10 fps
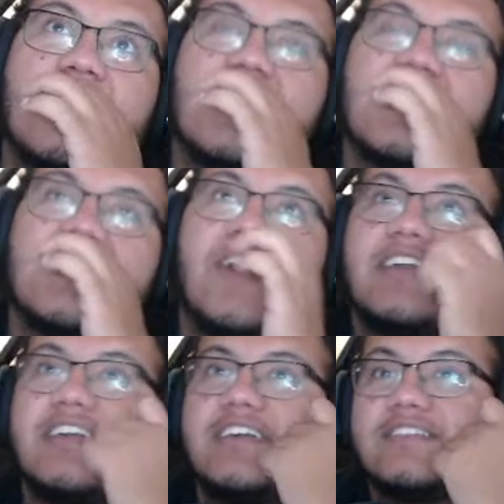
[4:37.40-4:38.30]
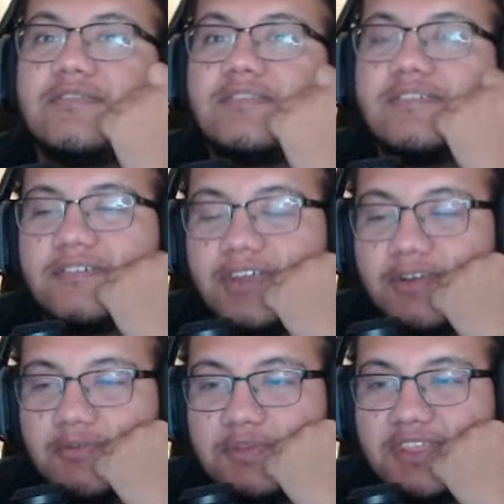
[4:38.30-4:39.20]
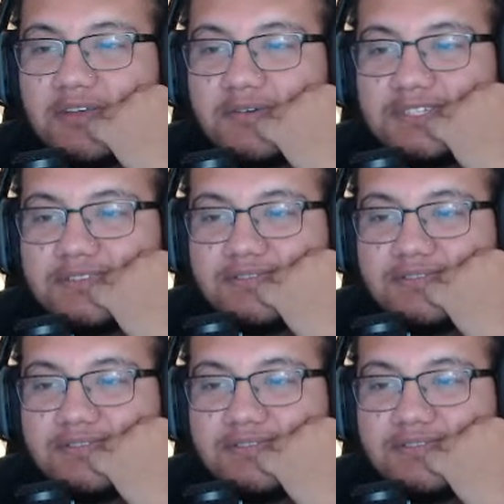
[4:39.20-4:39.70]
If I could, hold on, repeat that question.